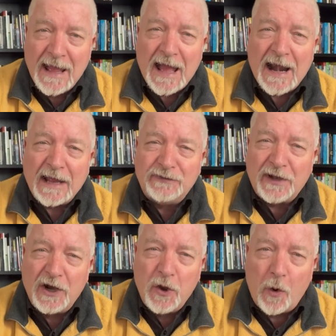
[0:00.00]
And I
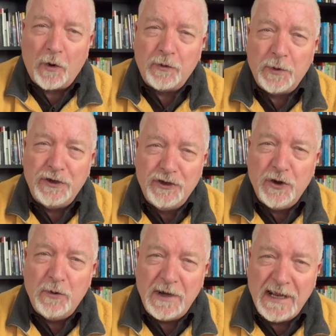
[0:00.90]
said, Lord, would
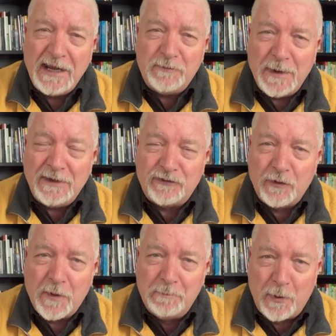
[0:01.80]
you lead me to
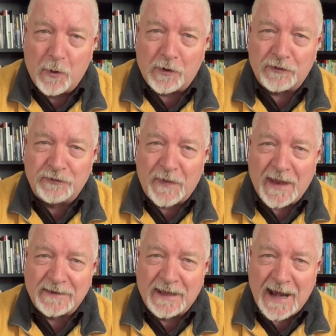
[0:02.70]
the books
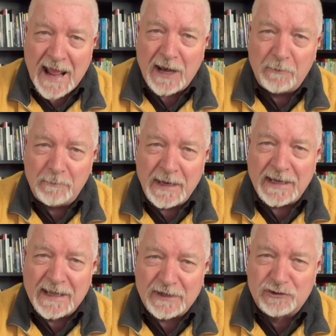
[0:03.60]
that can help me
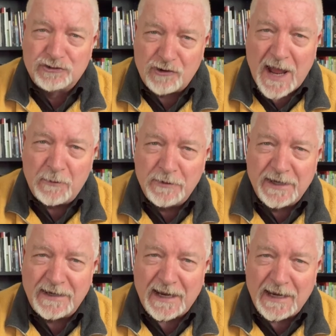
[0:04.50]
get
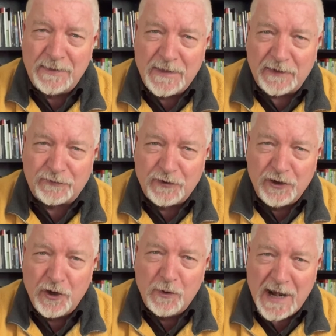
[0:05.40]
grounded in this
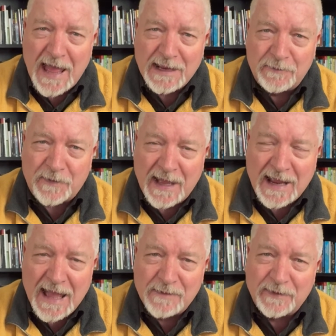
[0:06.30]
new life I
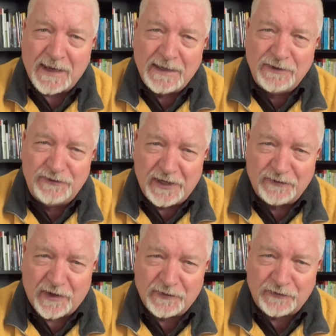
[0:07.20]
have in
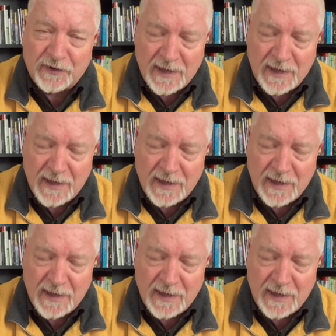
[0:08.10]
Jesus?